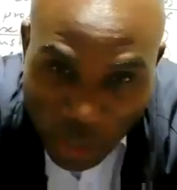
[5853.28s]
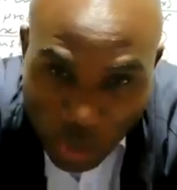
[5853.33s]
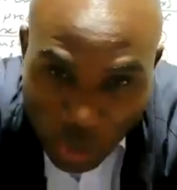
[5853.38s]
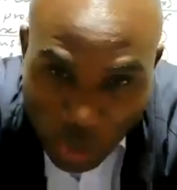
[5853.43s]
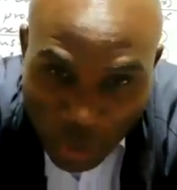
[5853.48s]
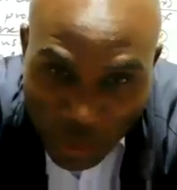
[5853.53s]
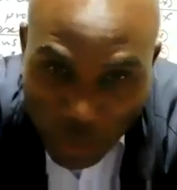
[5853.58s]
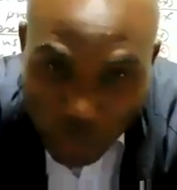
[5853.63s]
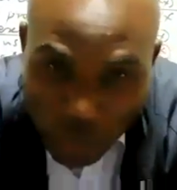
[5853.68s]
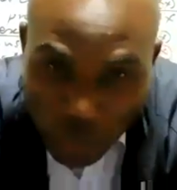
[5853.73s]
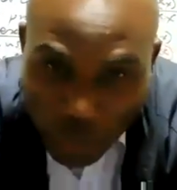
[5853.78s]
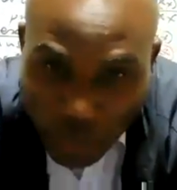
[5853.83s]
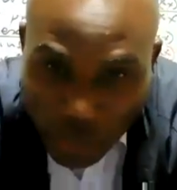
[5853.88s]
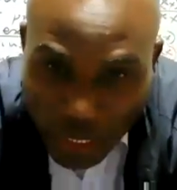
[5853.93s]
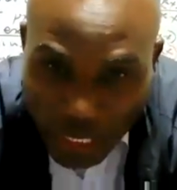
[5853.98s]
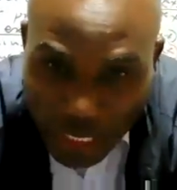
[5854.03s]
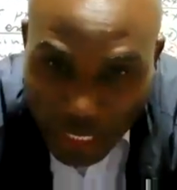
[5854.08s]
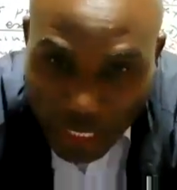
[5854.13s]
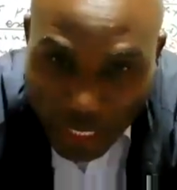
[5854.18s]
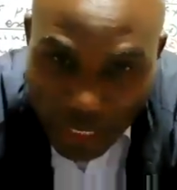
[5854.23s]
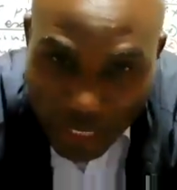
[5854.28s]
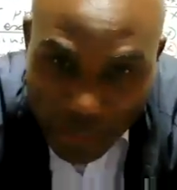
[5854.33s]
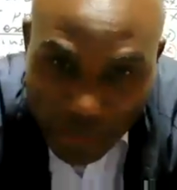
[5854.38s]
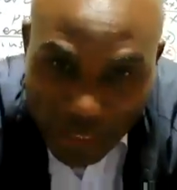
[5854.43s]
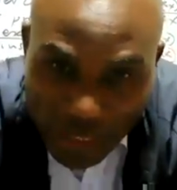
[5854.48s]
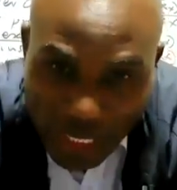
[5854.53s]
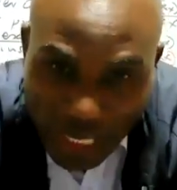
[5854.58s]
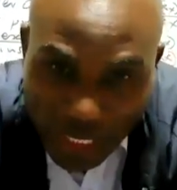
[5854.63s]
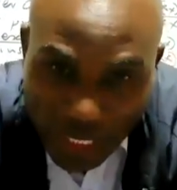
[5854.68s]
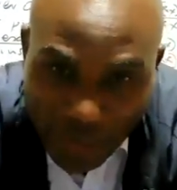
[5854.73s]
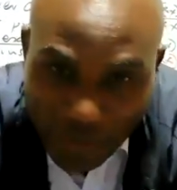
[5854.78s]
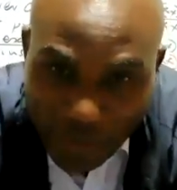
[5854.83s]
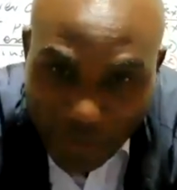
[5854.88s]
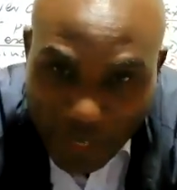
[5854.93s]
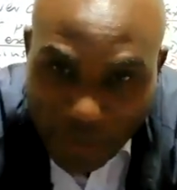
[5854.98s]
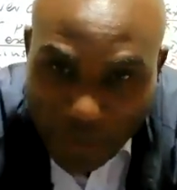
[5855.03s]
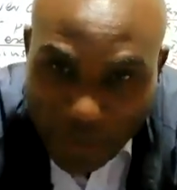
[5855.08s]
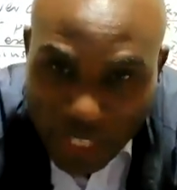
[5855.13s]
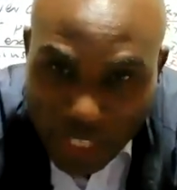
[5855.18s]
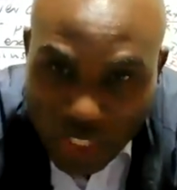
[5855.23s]
God willing. Thank you
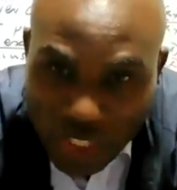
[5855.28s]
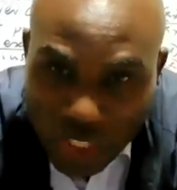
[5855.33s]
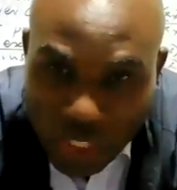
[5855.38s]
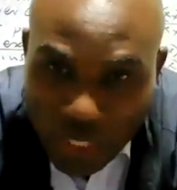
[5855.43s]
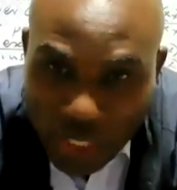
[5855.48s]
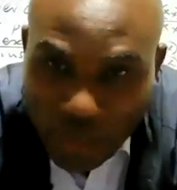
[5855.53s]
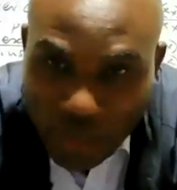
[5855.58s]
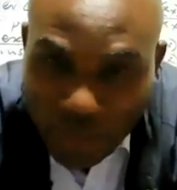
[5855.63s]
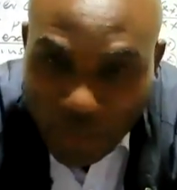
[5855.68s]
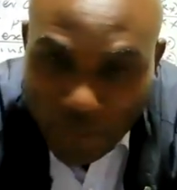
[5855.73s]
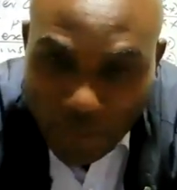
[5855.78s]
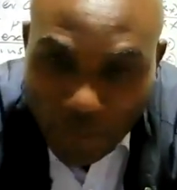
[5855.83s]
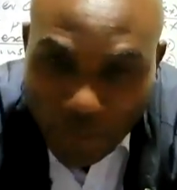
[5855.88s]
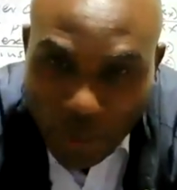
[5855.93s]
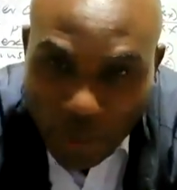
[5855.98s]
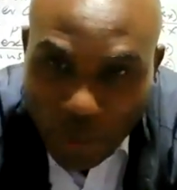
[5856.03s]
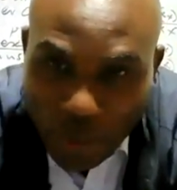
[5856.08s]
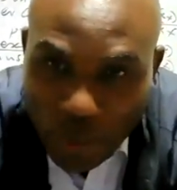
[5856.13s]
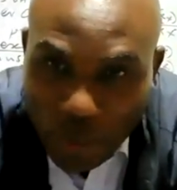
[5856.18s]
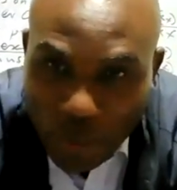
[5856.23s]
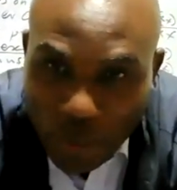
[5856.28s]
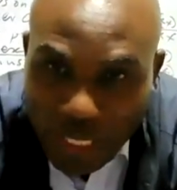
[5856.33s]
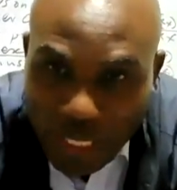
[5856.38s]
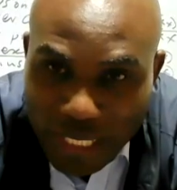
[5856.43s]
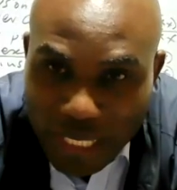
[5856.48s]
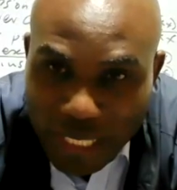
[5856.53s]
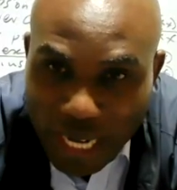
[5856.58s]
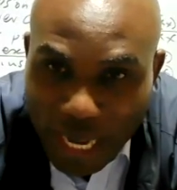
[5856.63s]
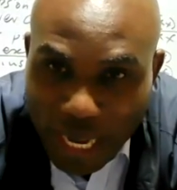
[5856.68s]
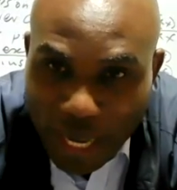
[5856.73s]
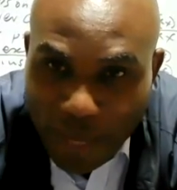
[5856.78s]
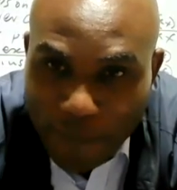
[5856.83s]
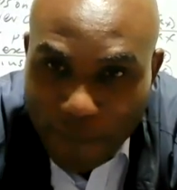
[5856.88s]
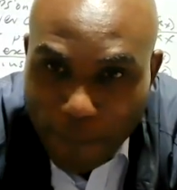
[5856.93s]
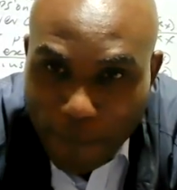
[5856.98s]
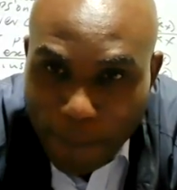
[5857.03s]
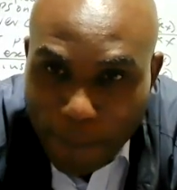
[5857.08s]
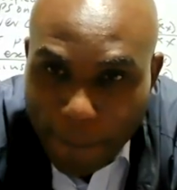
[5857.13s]
very much for your time.